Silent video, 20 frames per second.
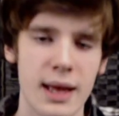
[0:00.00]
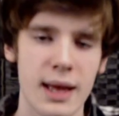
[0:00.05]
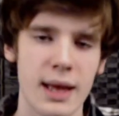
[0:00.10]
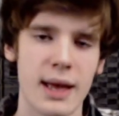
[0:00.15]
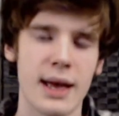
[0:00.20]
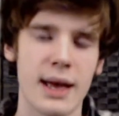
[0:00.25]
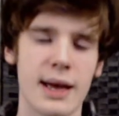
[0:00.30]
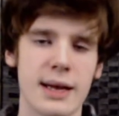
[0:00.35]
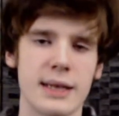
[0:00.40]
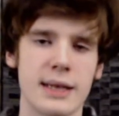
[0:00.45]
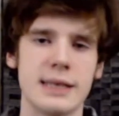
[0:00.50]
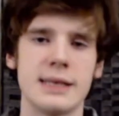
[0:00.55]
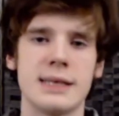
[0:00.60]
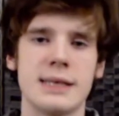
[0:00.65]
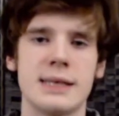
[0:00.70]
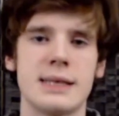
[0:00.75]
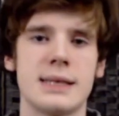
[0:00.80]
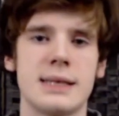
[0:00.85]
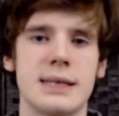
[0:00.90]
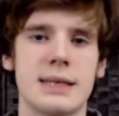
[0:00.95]

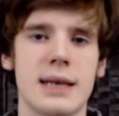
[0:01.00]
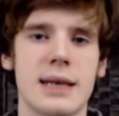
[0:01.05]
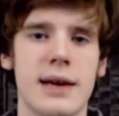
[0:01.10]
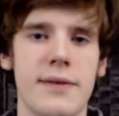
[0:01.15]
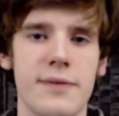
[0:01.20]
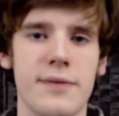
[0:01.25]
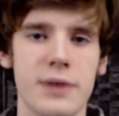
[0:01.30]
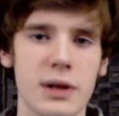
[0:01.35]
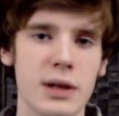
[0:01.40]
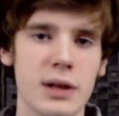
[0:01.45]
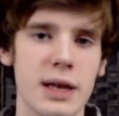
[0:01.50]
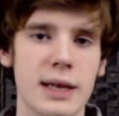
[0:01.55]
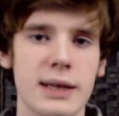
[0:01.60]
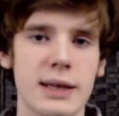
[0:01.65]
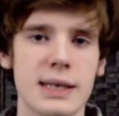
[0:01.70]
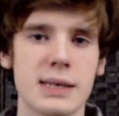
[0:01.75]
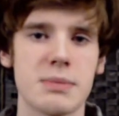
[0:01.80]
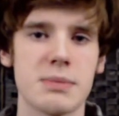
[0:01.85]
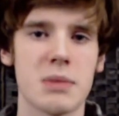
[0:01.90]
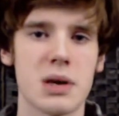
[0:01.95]
And I feel like
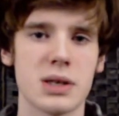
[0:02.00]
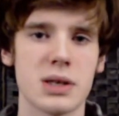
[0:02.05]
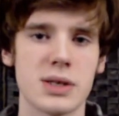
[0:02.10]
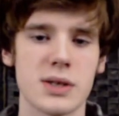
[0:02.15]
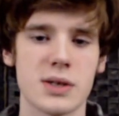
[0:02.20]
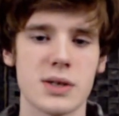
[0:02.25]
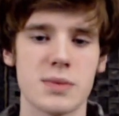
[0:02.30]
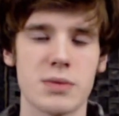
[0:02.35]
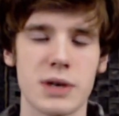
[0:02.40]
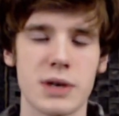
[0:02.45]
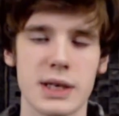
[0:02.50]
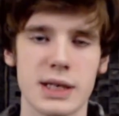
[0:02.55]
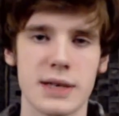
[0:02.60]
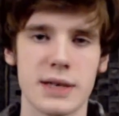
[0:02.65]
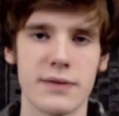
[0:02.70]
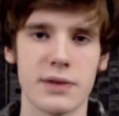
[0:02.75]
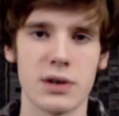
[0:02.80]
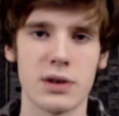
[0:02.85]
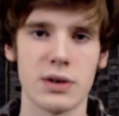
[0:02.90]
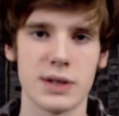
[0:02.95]
this monster is pretty
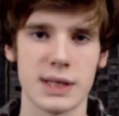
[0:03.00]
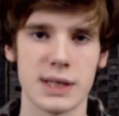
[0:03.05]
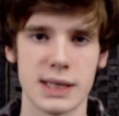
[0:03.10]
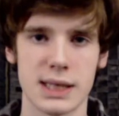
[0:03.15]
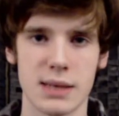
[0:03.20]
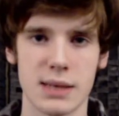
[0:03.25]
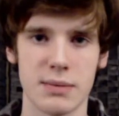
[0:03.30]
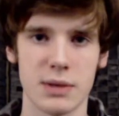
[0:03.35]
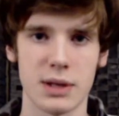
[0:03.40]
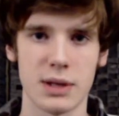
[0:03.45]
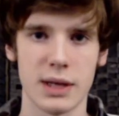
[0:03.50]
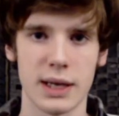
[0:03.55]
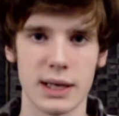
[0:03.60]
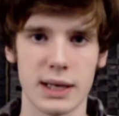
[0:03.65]
difficult to simulate,